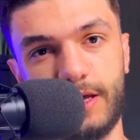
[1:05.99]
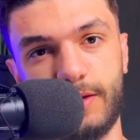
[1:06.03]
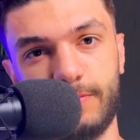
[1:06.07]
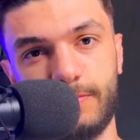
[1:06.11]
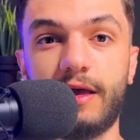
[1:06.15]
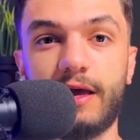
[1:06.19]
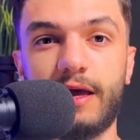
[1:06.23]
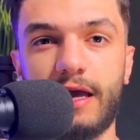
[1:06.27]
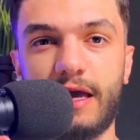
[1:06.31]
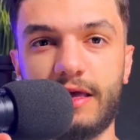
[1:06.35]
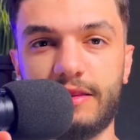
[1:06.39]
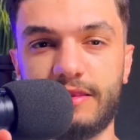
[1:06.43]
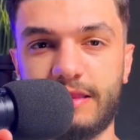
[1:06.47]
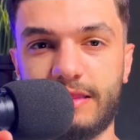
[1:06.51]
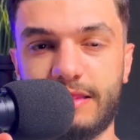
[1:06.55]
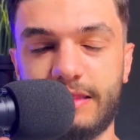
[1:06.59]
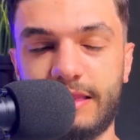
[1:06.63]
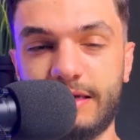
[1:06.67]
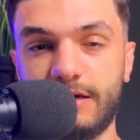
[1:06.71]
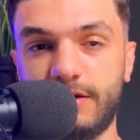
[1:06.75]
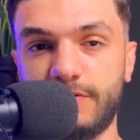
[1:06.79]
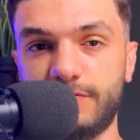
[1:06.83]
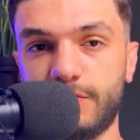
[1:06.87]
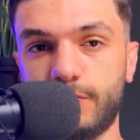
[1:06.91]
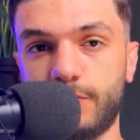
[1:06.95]
and the link of
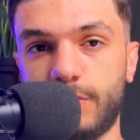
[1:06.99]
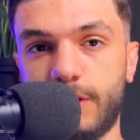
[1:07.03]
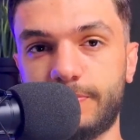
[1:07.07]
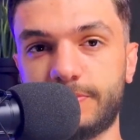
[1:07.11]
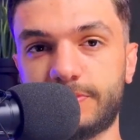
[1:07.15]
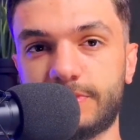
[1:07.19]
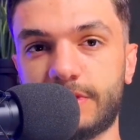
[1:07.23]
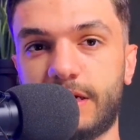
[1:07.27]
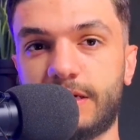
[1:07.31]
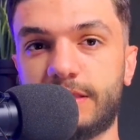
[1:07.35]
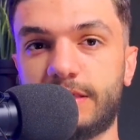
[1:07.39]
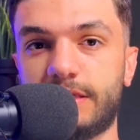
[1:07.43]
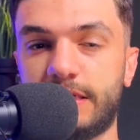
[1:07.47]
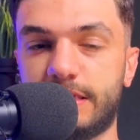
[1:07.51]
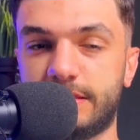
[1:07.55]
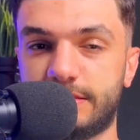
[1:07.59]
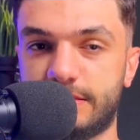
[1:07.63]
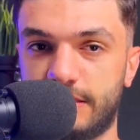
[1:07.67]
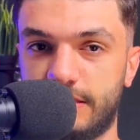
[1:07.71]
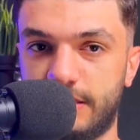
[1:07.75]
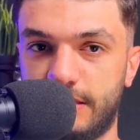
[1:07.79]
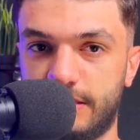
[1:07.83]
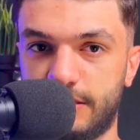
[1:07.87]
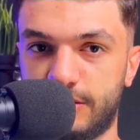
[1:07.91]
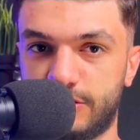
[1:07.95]
the website is in the
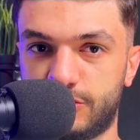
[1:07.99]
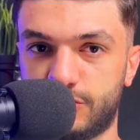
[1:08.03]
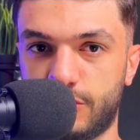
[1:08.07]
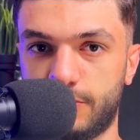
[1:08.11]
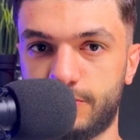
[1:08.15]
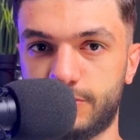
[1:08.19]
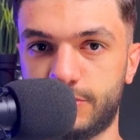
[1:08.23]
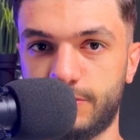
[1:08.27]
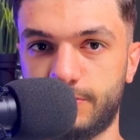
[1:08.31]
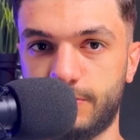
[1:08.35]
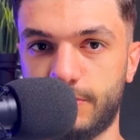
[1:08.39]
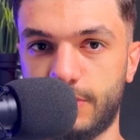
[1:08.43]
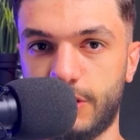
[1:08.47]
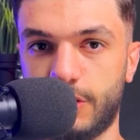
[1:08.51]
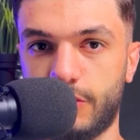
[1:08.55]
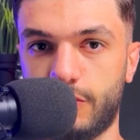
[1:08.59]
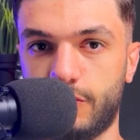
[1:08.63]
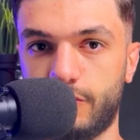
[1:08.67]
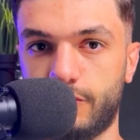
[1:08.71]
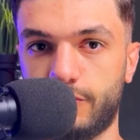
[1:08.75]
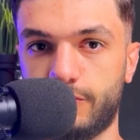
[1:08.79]
description below